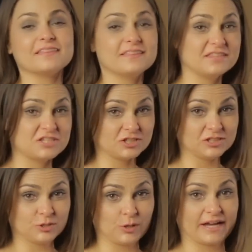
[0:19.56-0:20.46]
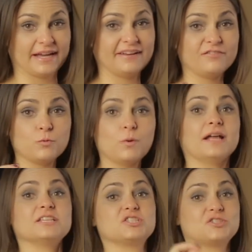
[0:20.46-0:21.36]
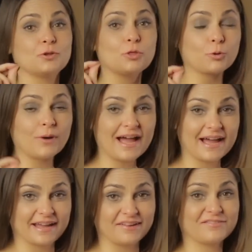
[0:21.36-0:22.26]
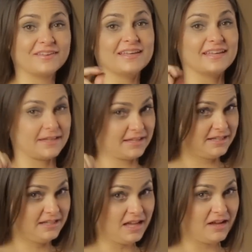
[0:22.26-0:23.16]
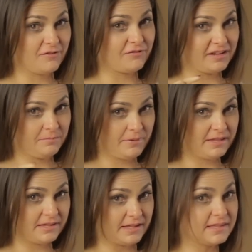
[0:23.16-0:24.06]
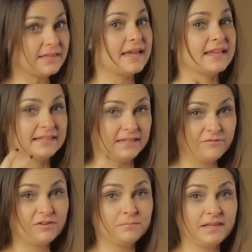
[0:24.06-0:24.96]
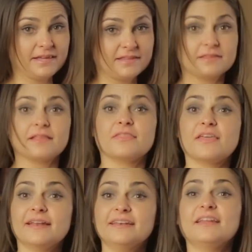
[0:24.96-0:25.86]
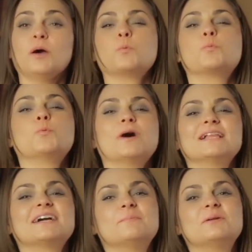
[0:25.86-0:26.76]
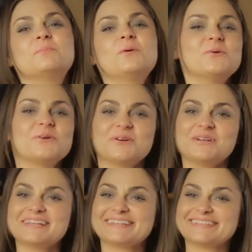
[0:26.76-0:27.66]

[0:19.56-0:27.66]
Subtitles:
this is Jill Douka, and if you want to thrive in love, in business, and live in bliss, then welcome on board.